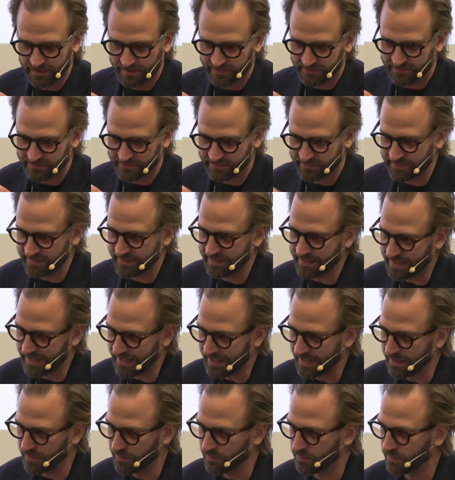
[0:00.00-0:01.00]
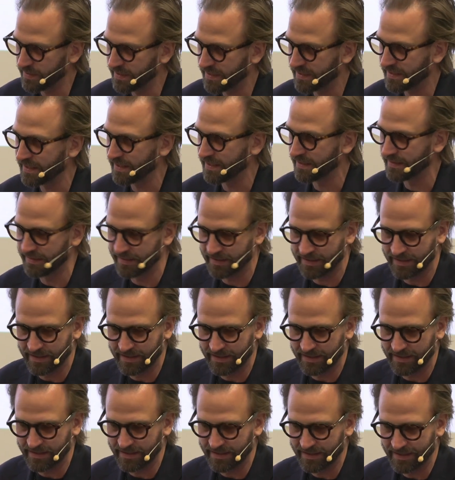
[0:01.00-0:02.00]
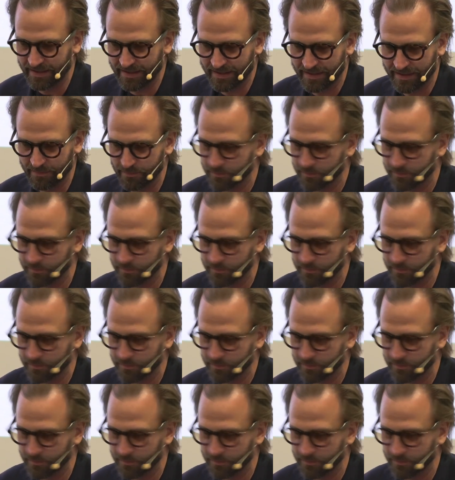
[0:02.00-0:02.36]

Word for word: see how we can uh, uh,